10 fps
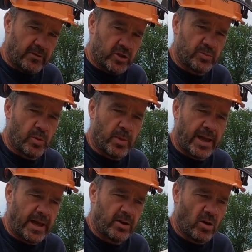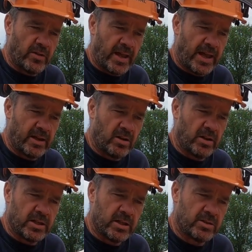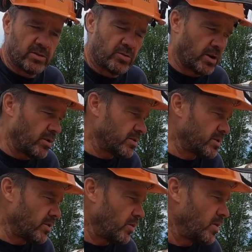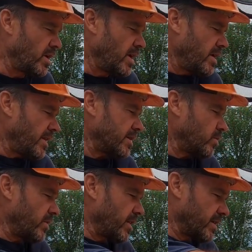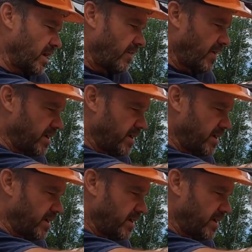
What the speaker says: I've just put my hand on the handle and touched the trigger. So that's one thing that I've